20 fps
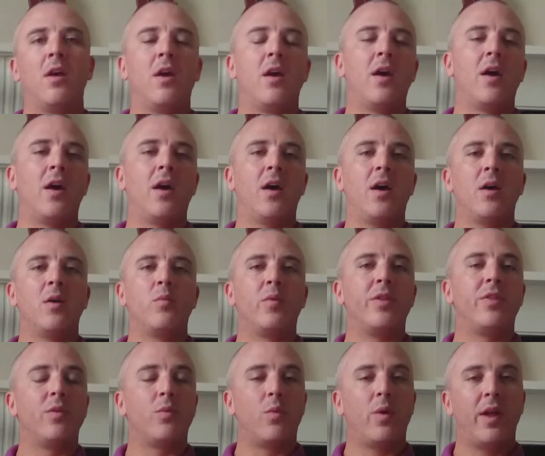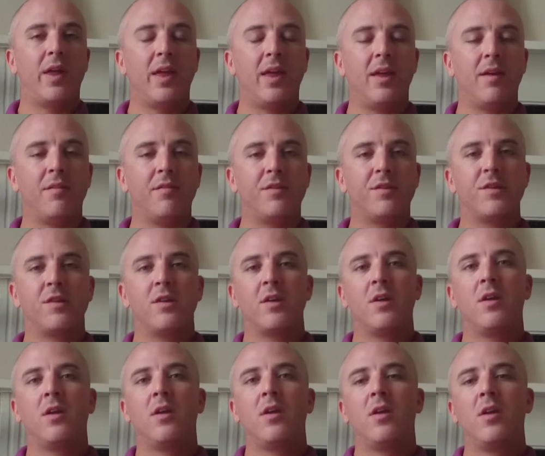with the waves,
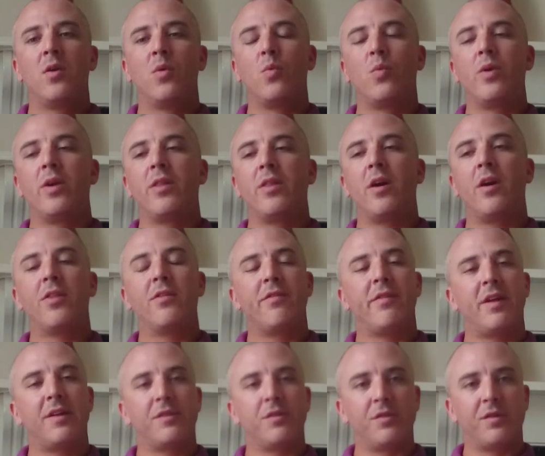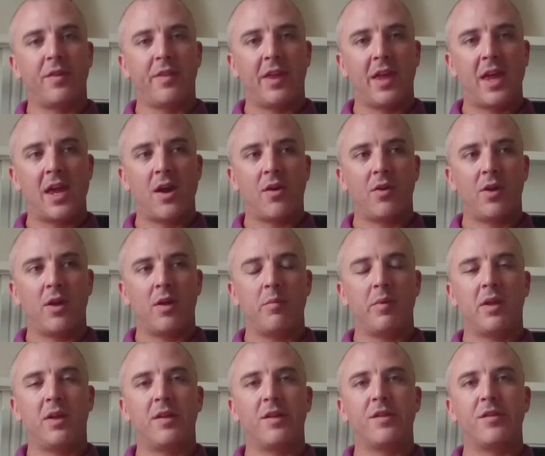with other vessels in the area,
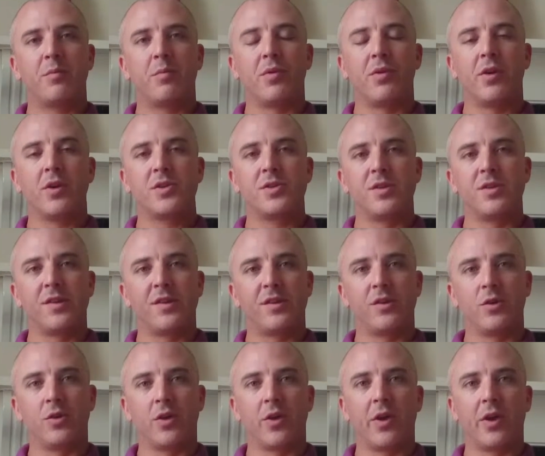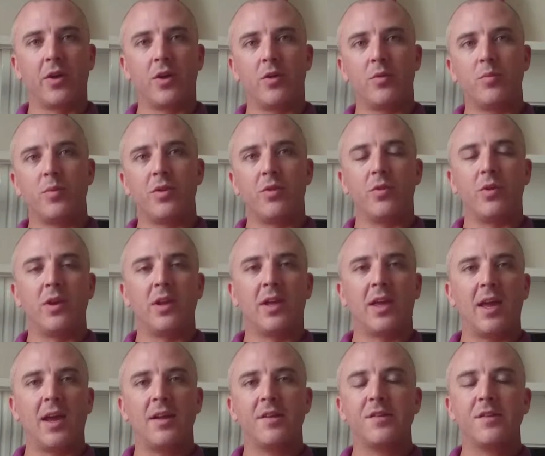because production is still going on with oil and
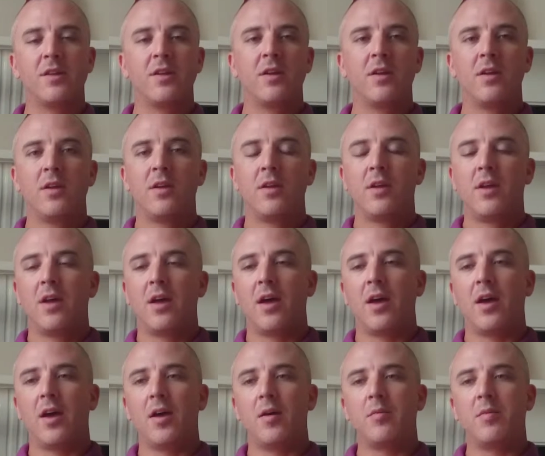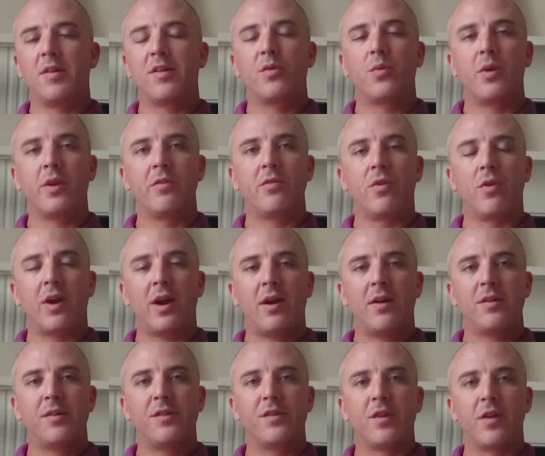gas. It's 24
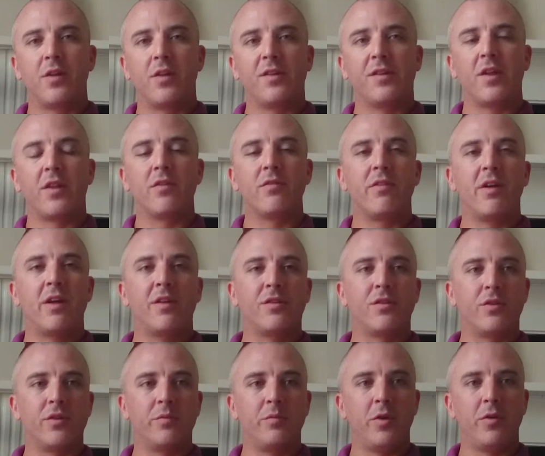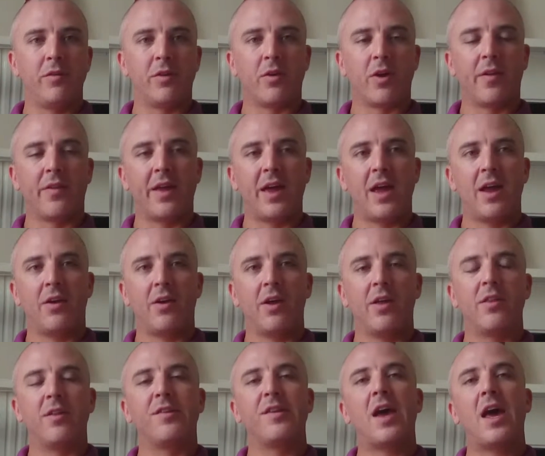hours, so there's other vessels moving around the area,
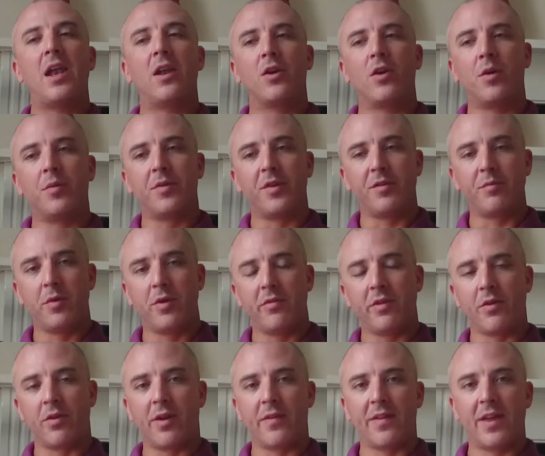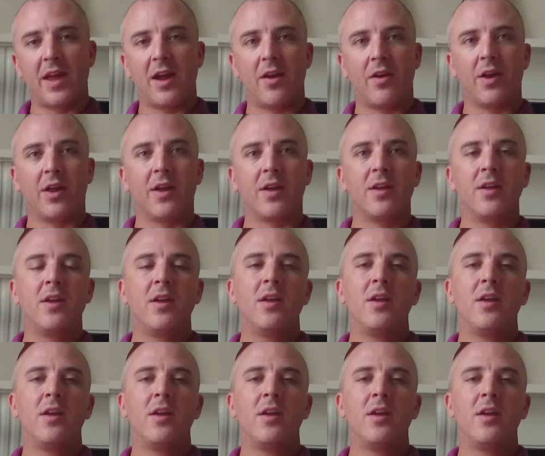there's helicopters moving around the area,